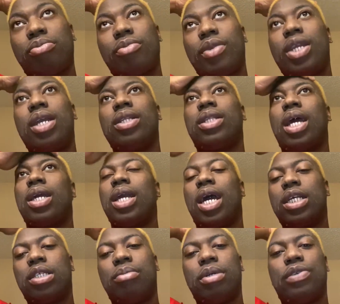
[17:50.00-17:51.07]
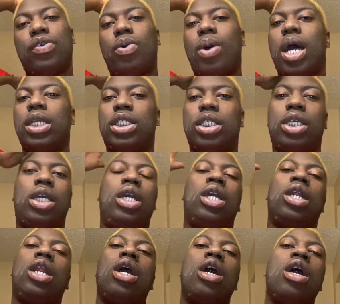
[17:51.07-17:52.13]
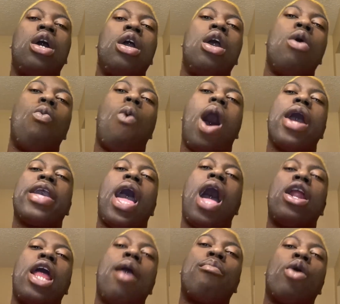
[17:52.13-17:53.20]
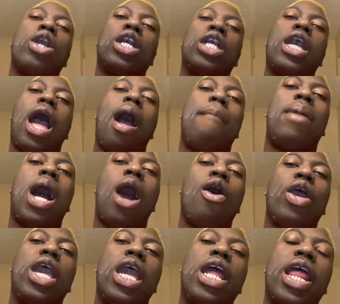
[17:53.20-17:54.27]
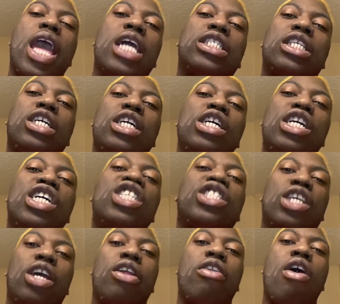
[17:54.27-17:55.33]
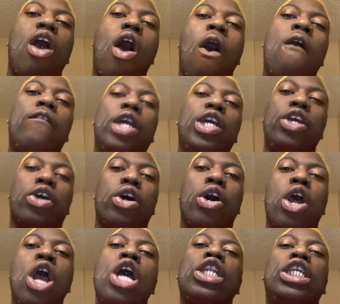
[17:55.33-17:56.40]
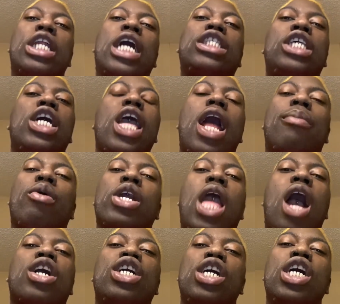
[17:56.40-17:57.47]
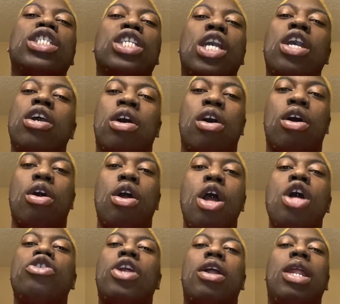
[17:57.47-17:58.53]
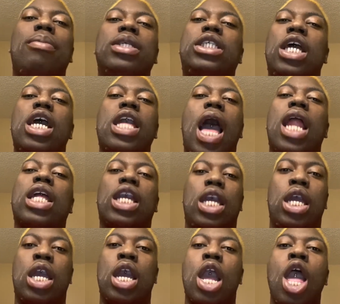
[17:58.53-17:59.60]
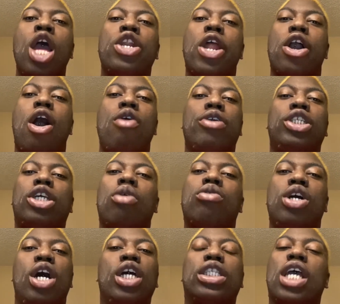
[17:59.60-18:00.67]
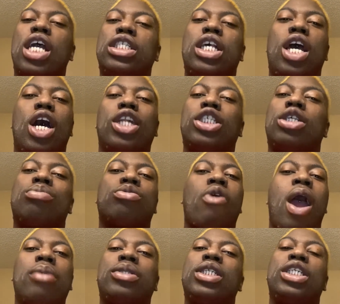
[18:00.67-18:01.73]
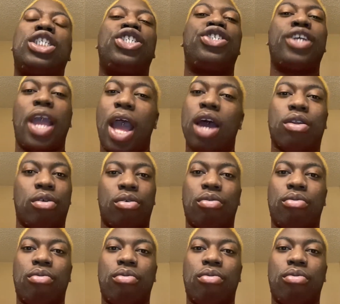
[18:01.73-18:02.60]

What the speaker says: Thank y'all so much for watching. And why y'all ain't bringing y'all bald head ass cousin over here? Did I tell y'all to bring y'all cousin here? Now let me tell y'all again. Now go get your cousin and tell her to subscribe to this channel.